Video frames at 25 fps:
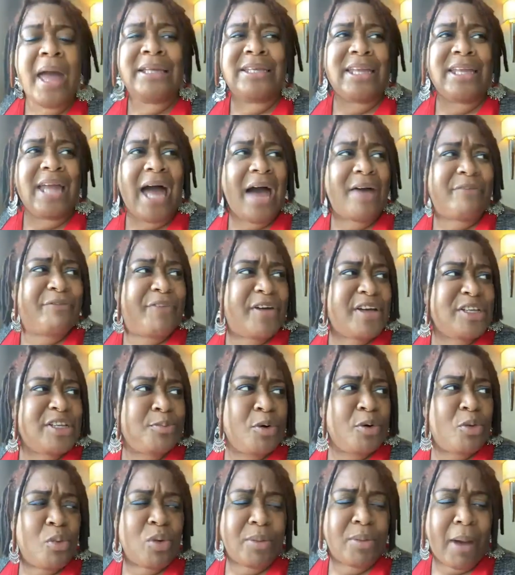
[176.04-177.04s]
then I had
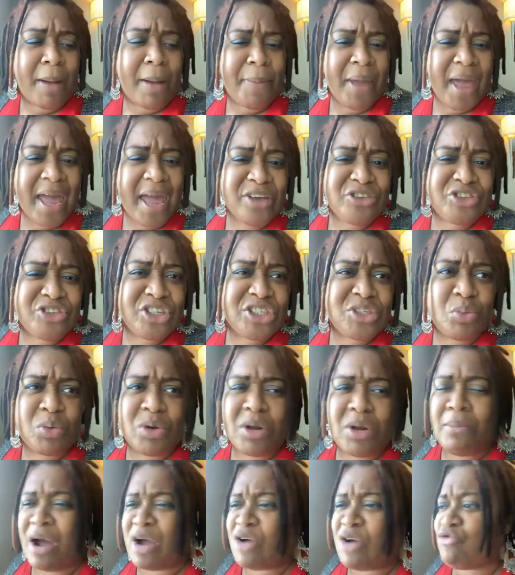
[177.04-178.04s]
Facebook, one of my pages, one
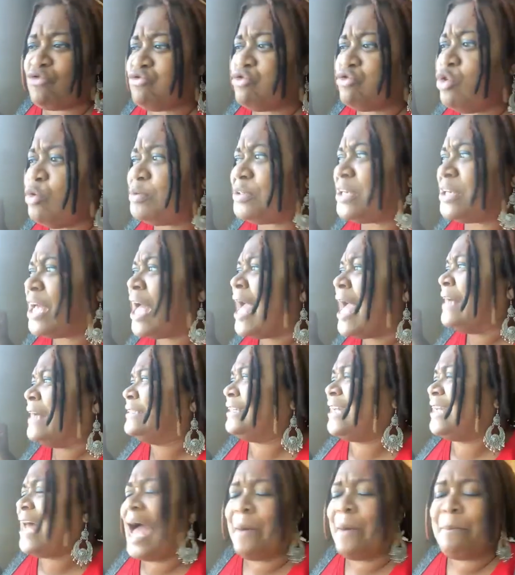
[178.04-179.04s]
of my groups,
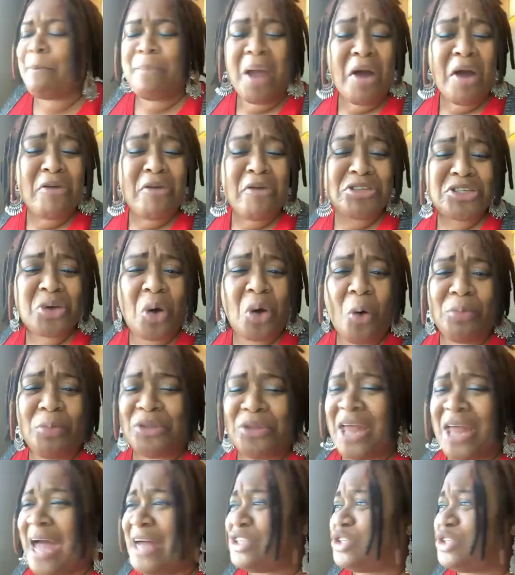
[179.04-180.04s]
then I had Periscope,
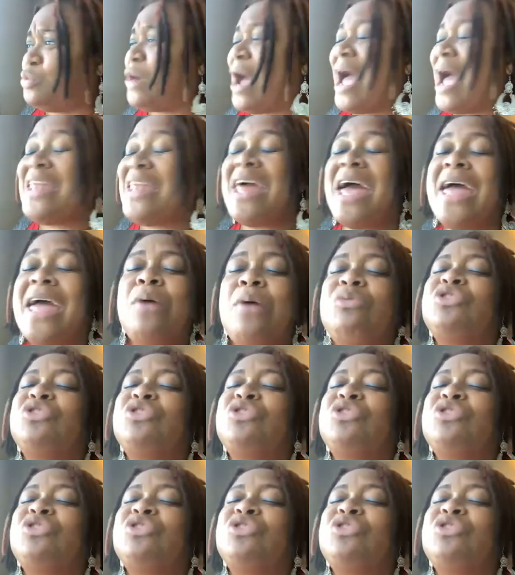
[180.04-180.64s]
then I had Twitter. It